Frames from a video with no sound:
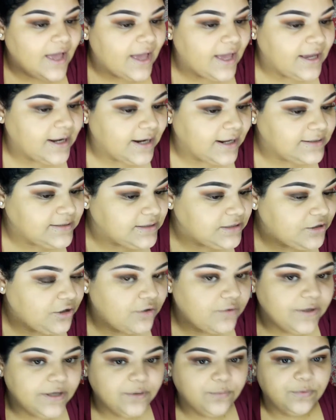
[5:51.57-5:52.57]
And I did
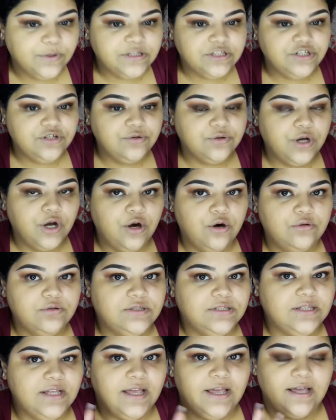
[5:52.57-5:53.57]
go in with 2
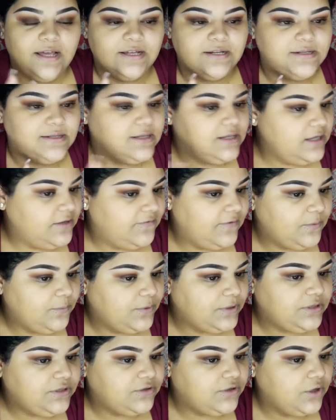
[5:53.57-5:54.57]
coats, and even
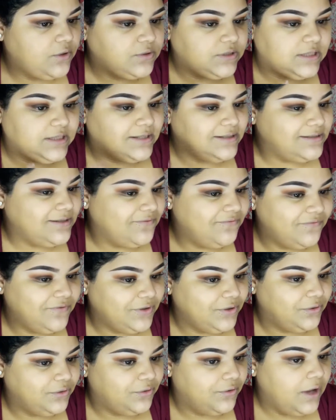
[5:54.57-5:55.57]
with 2 coats, it doesn't
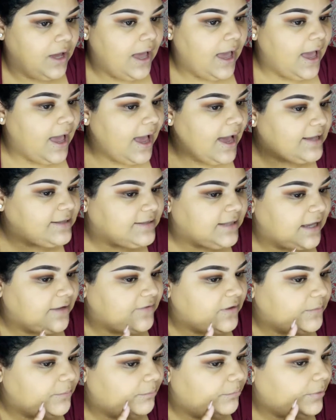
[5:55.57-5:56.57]
feel as
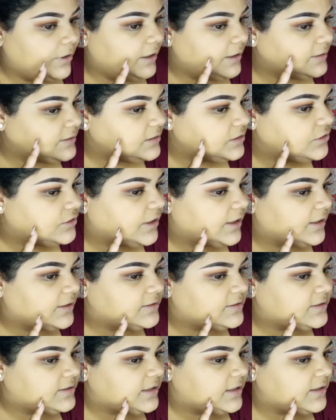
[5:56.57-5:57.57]
heavy, but you
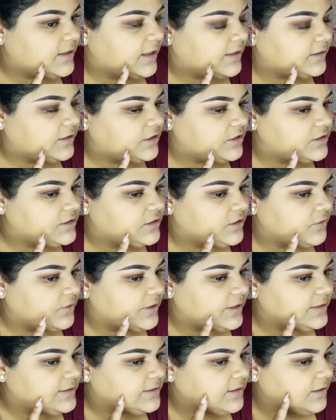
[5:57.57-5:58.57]
can see that there still
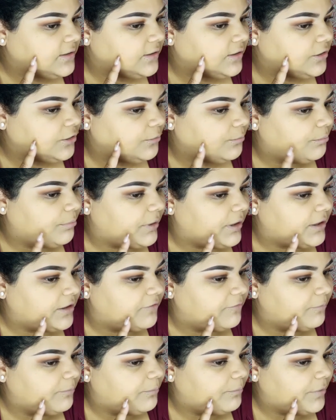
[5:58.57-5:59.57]
is a little bit
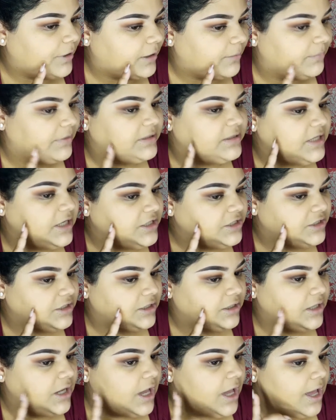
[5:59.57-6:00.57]
of
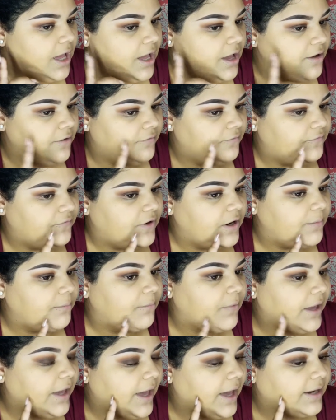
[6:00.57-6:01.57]
pigmentation from
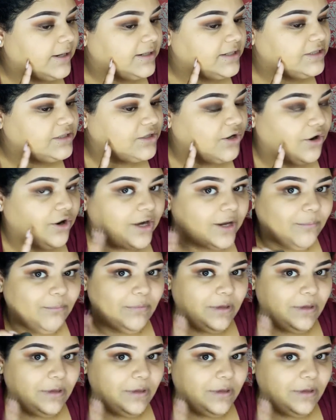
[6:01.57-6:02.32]
my acne scarring